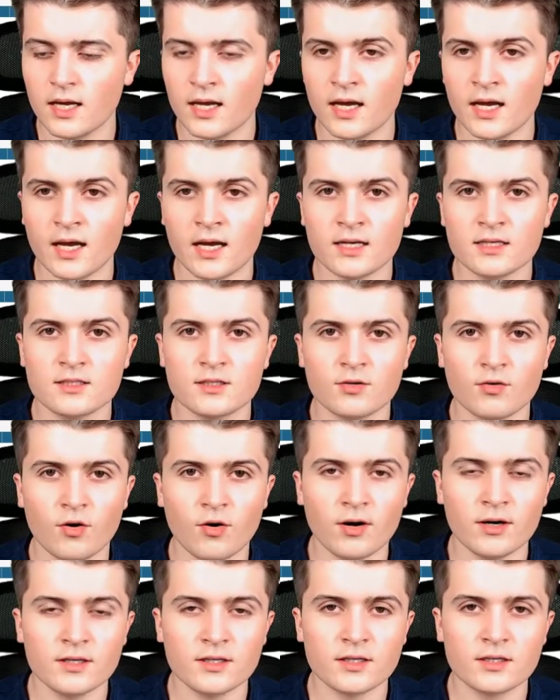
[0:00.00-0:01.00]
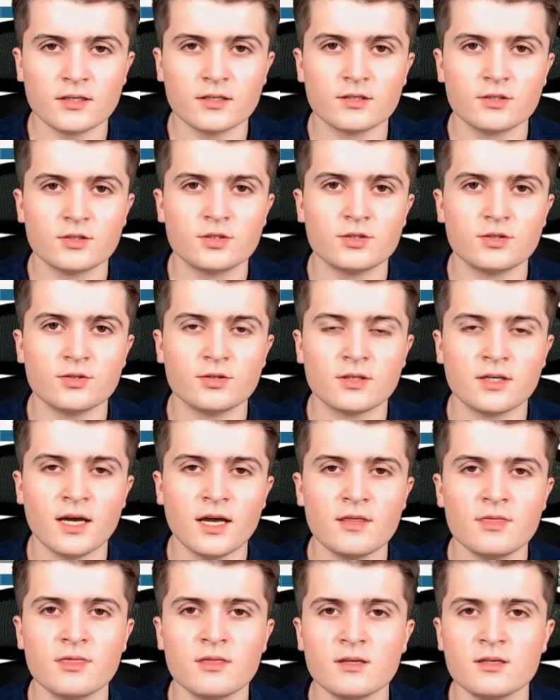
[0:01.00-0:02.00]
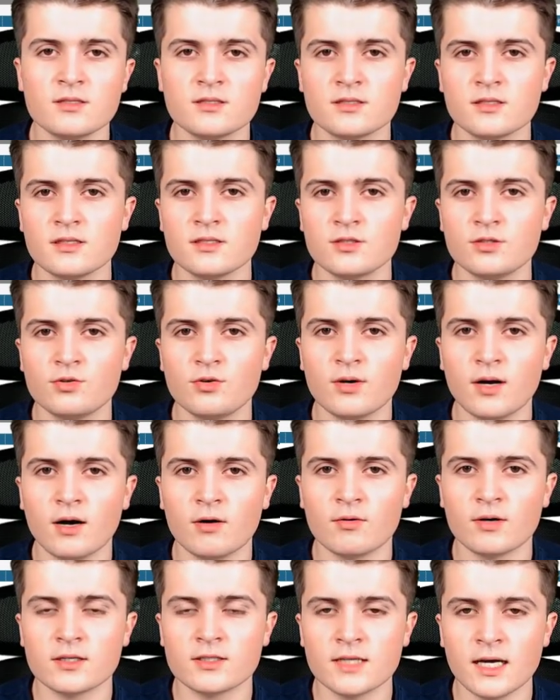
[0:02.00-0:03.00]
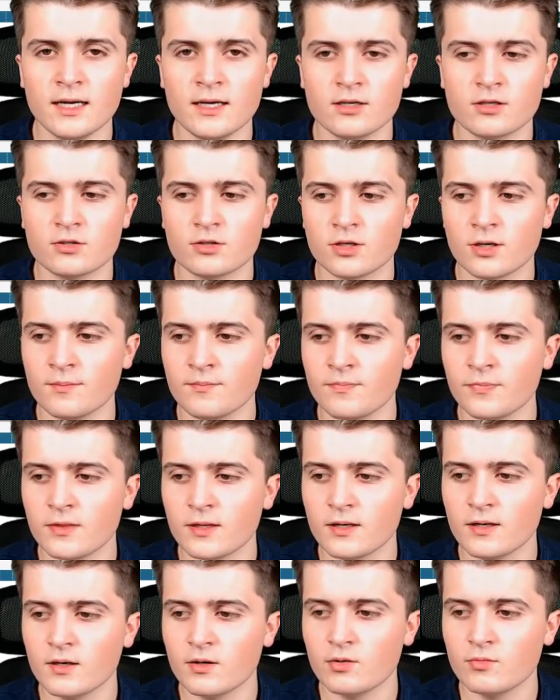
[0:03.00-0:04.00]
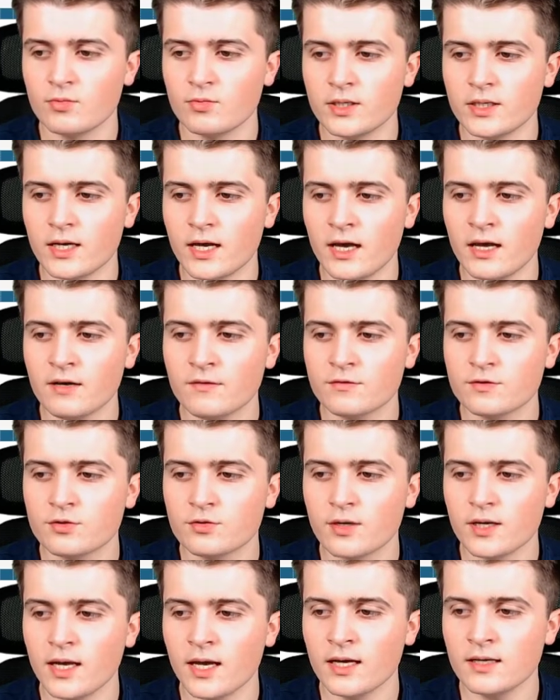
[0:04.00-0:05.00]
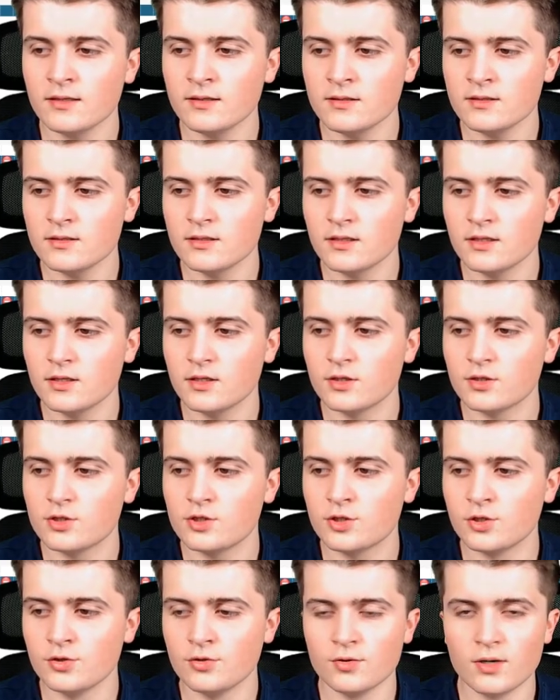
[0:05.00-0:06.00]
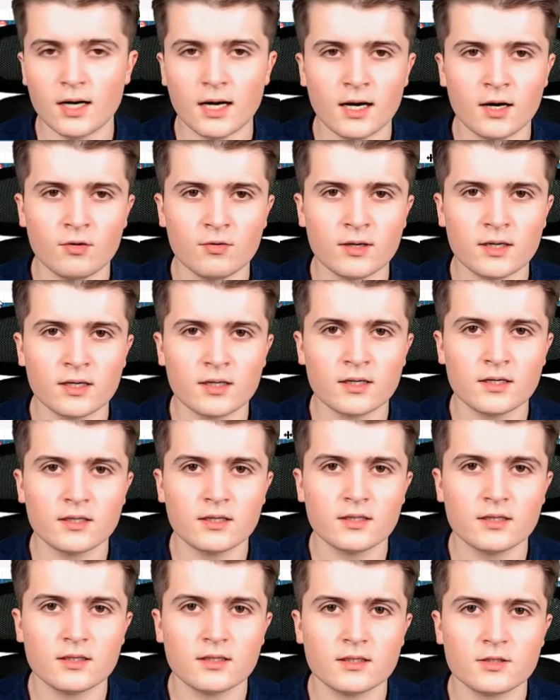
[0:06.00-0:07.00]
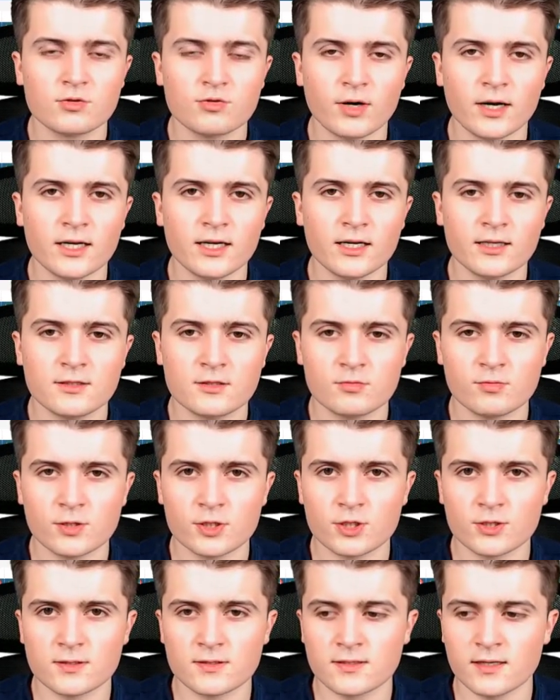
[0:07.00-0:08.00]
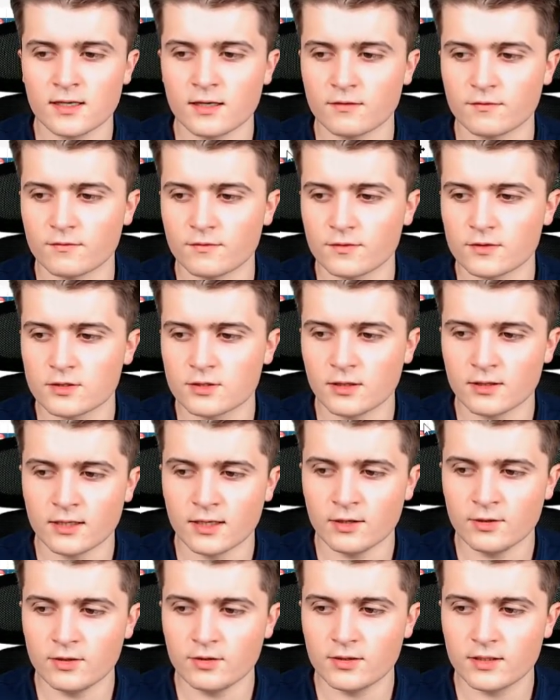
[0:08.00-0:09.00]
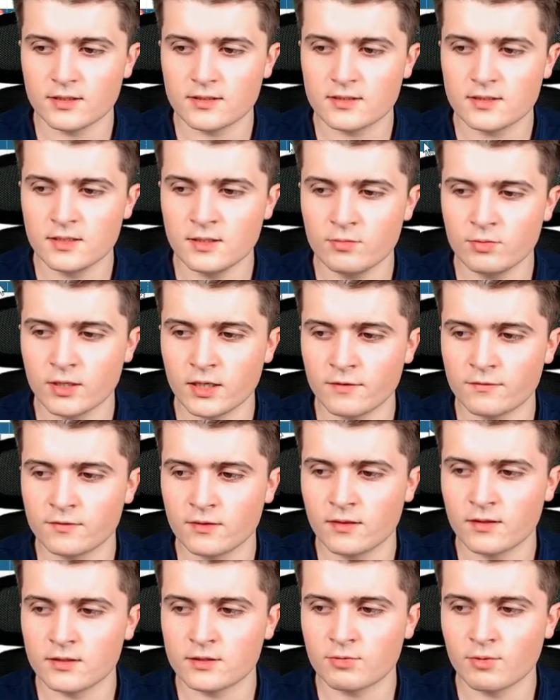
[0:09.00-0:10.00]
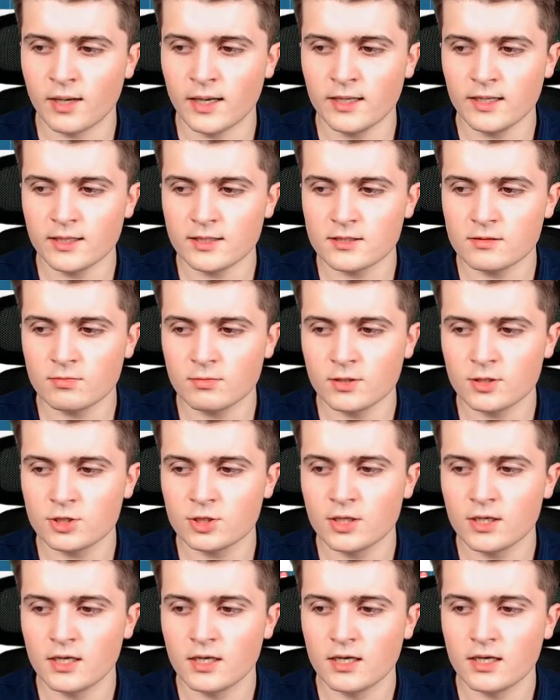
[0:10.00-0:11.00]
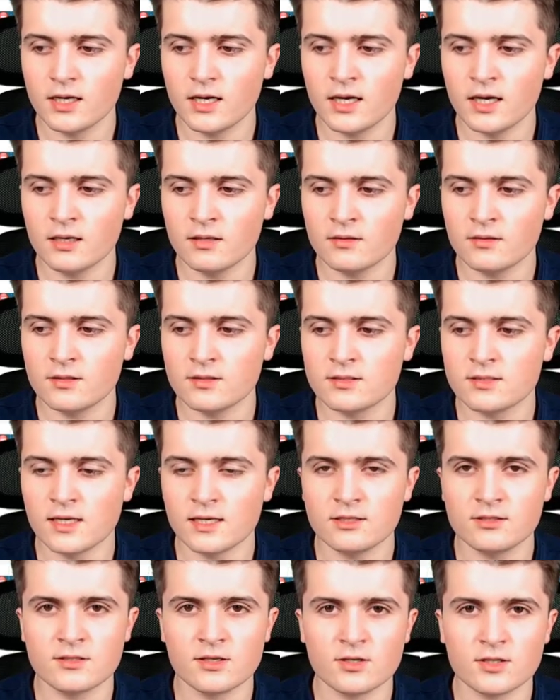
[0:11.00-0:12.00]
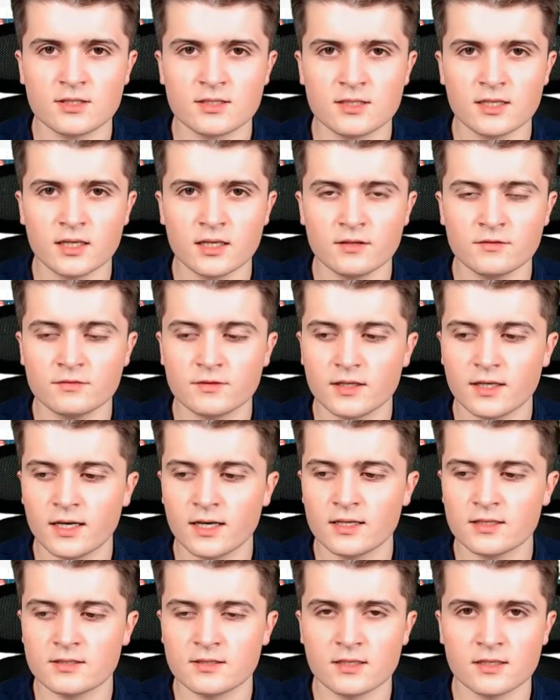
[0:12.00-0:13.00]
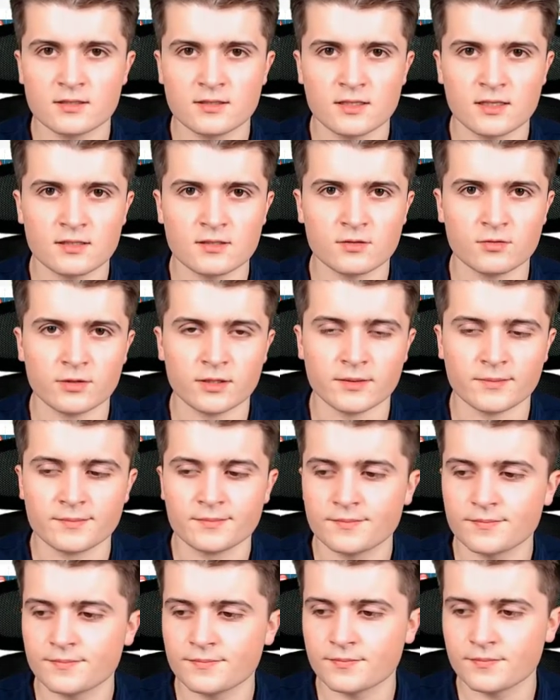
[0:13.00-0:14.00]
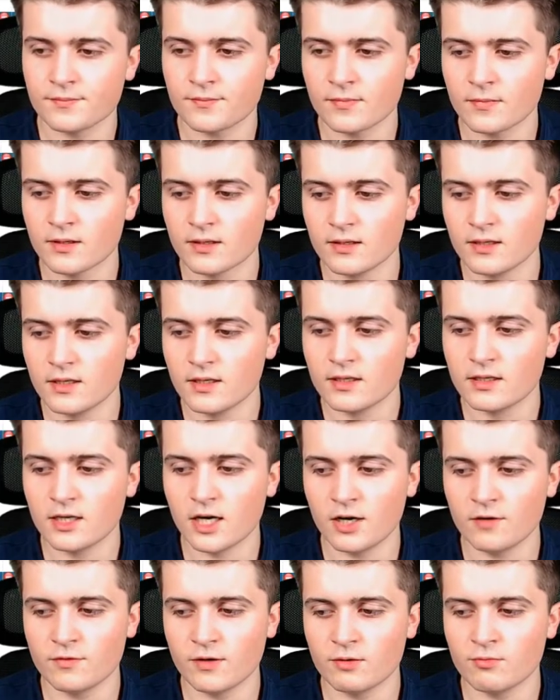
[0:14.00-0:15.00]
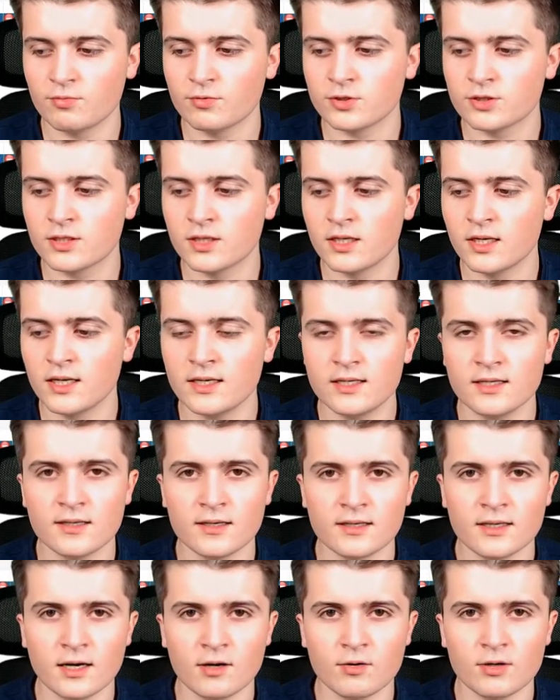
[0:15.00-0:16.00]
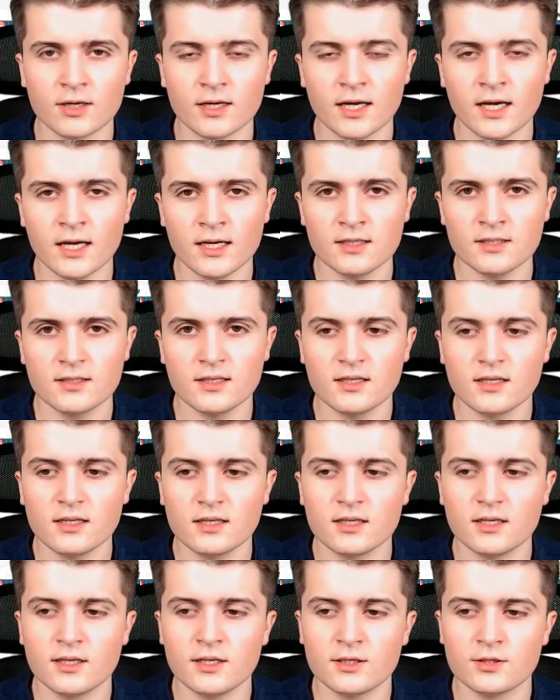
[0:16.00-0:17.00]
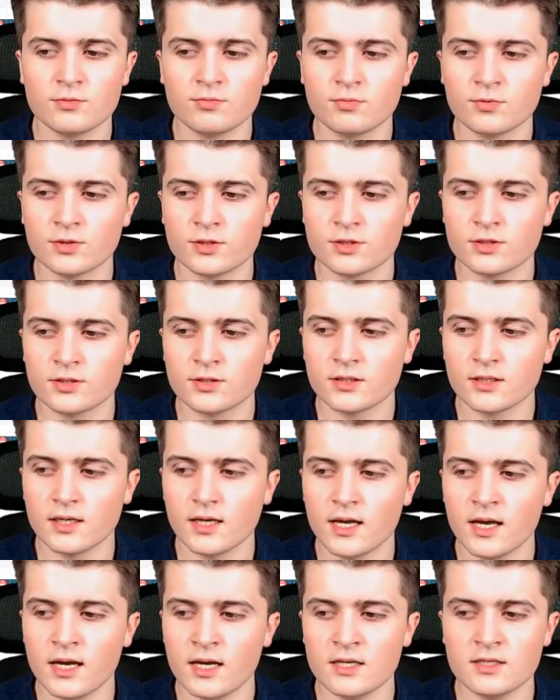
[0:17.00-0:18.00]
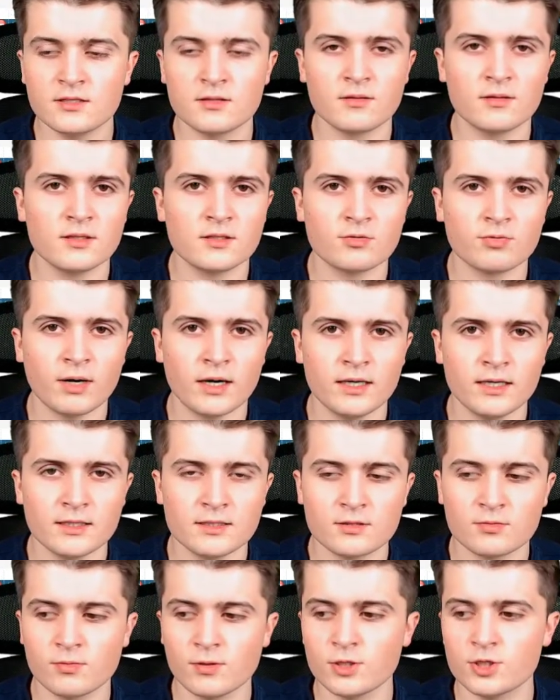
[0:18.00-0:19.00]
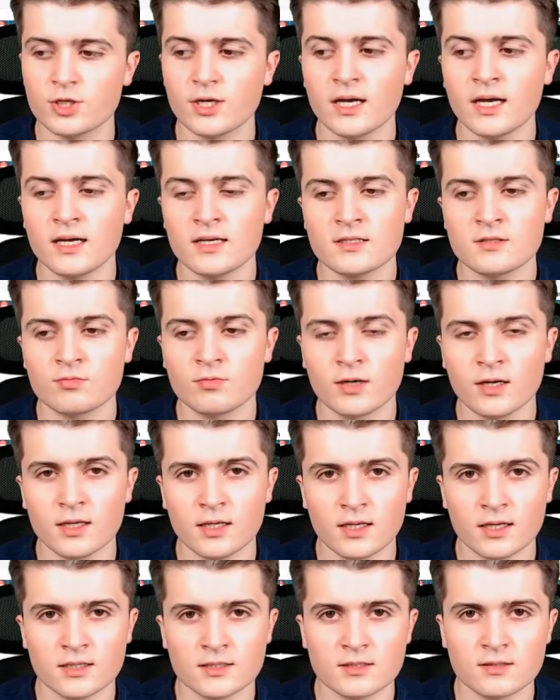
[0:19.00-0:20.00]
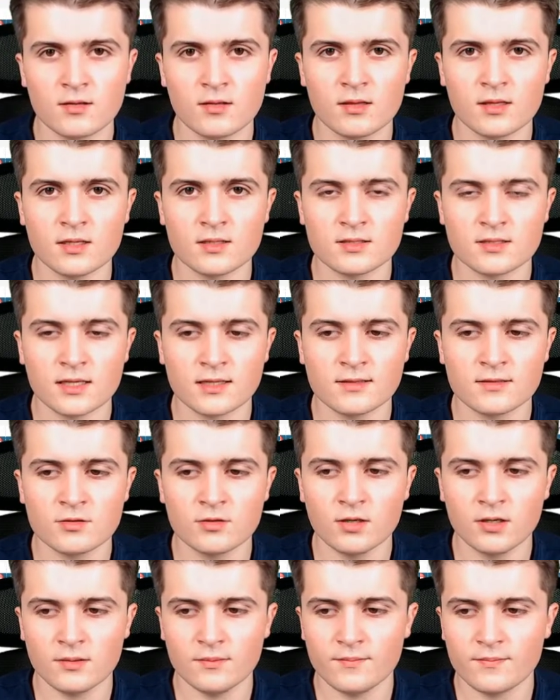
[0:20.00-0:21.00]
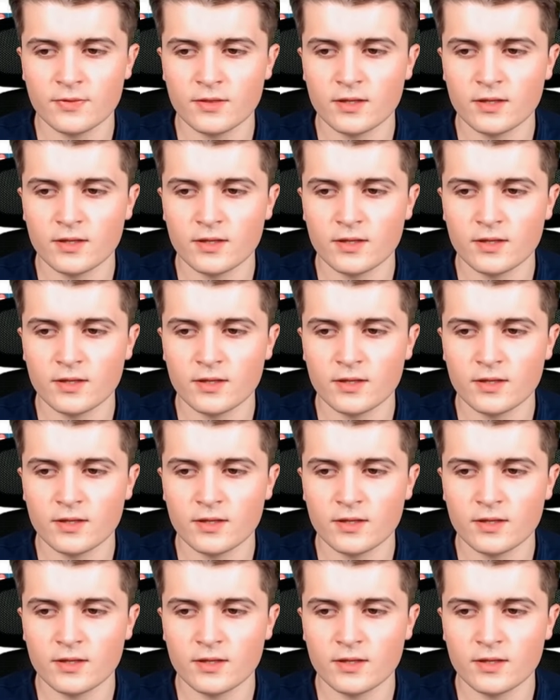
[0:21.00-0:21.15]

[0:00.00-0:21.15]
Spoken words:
And in order to get this into our diagram, we have to add it to our twilight switch itself. So now you can see we have the twilight switch and the sensor itself as an accessory. Now if I would click here now on add, it would add the twilight switch as well as the sensor.